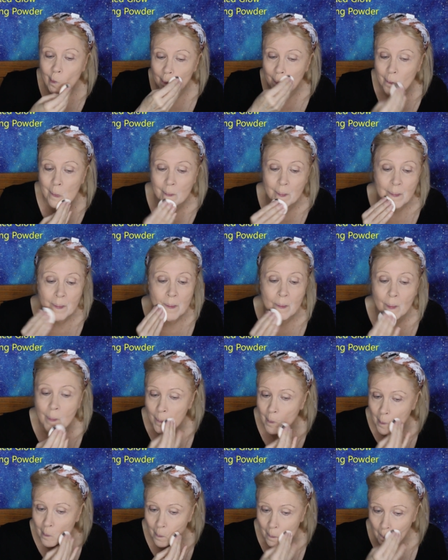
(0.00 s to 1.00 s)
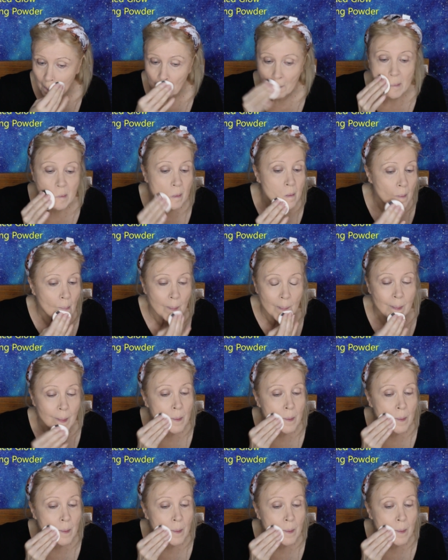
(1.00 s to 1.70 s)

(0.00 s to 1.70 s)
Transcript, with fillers: It's very hot and humid here in